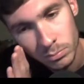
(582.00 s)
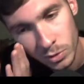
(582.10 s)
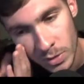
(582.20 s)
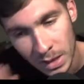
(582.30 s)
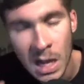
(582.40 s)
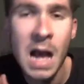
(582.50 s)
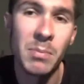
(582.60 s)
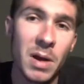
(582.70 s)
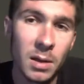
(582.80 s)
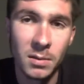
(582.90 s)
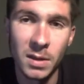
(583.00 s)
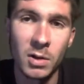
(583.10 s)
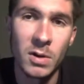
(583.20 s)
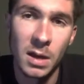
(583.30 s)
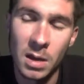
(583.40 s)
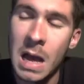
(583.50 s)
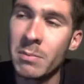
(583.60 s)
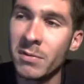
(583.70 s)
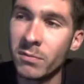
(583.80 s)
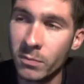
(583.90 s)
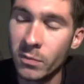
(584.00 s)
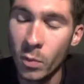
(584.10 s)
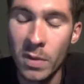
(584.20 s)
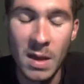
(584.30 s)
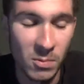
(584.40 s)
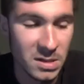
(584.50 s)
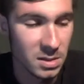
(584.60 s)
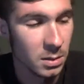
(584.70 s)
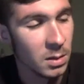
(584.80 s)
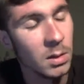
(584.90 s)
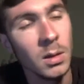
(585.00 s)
created COPPA. They created COPPA for that reason.